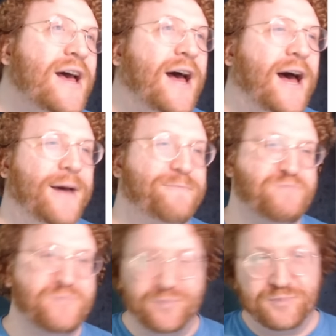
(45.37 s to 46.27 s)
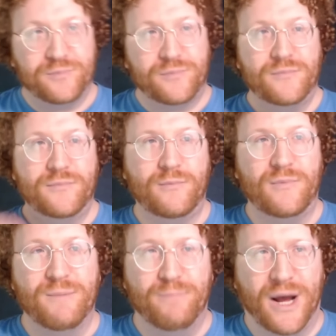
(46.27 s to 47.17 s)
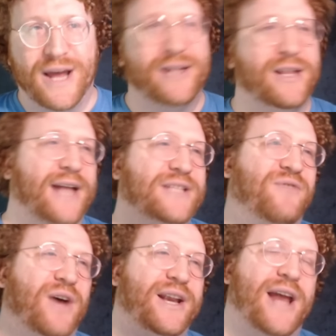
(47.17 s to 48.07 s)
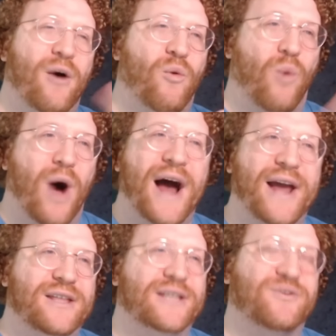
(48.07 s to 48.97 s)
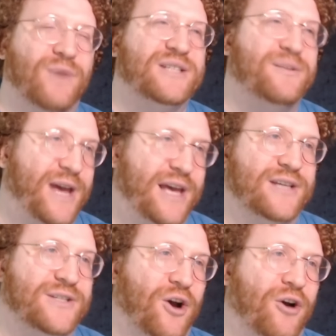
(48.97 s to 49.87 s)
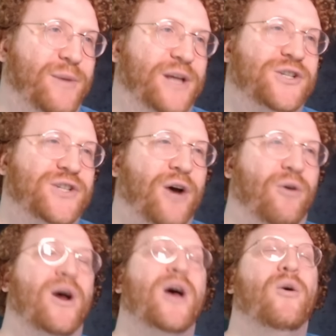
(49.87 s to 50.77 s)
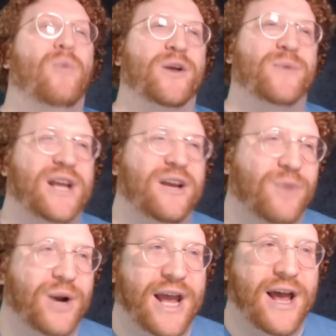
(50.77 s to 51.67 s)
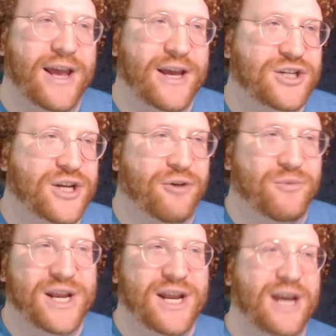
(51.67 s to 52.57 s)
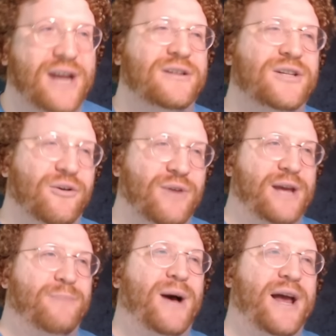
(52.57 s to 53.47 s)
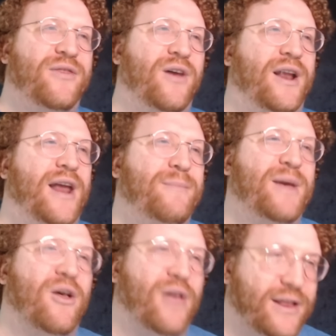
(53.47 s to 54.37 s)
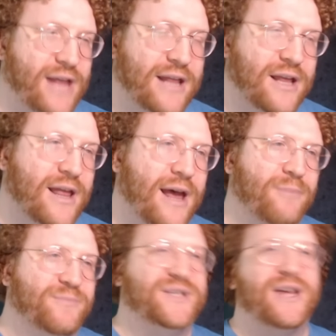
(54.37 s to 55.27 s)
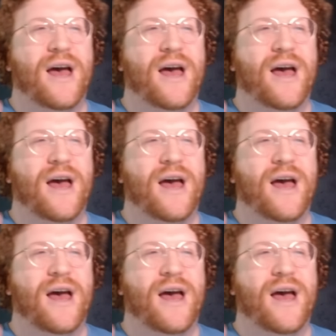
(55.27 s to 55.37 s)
But let's find out why this resume is garbage. So what do we need for an AI engineer? We need degree, Python, ML, LLMs,